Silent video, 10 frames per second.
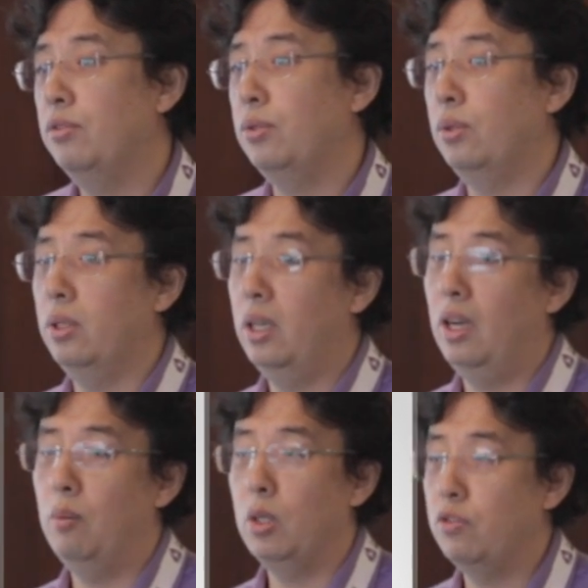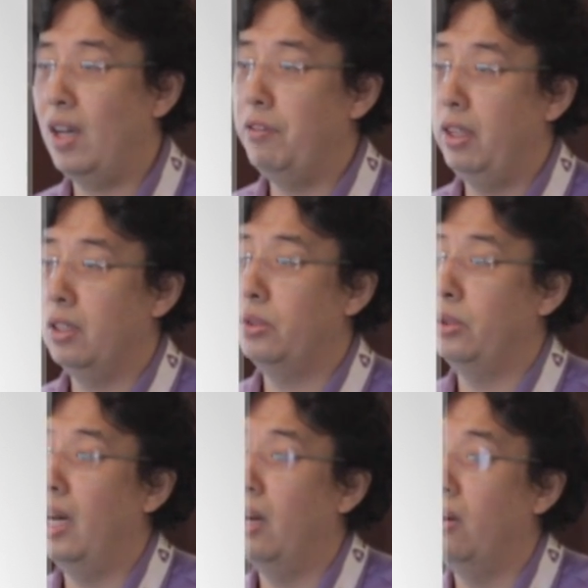for almost 5 years
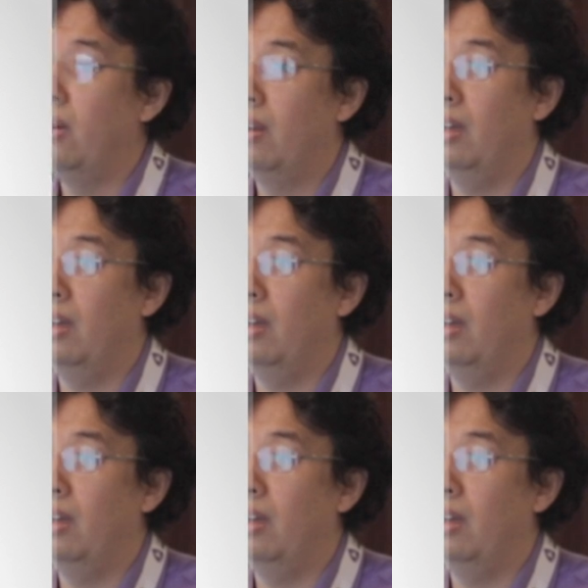to now.